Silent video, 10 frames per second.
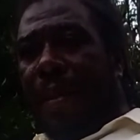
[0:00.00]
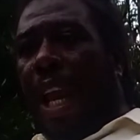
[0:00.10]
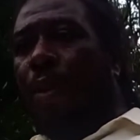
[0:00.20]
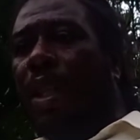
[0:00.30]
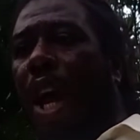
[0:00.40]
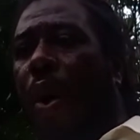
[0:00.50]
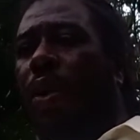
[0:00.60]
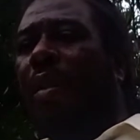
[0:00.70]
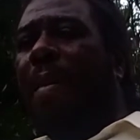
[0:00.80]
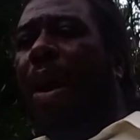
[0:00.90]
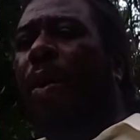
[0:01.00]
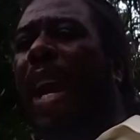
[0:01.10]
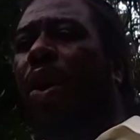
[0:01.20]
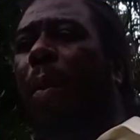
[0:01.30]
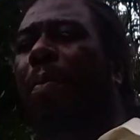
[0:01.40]
It was out of my way
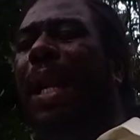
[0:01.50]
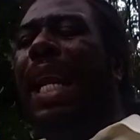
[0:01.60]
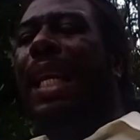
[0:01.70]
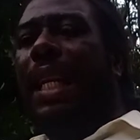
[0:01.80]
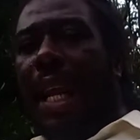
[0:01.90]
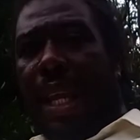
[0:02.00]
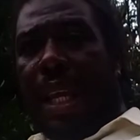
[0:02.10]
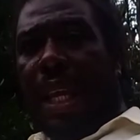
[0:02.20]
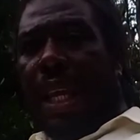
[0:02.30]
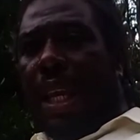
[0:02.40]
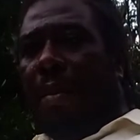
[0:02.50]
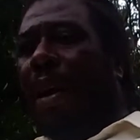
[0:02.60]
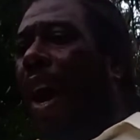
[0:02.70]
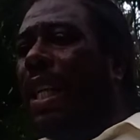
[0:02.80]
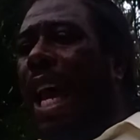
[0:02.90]
completely
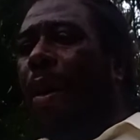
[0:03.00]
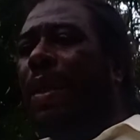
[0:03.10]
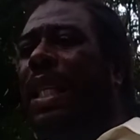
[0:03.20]
because I was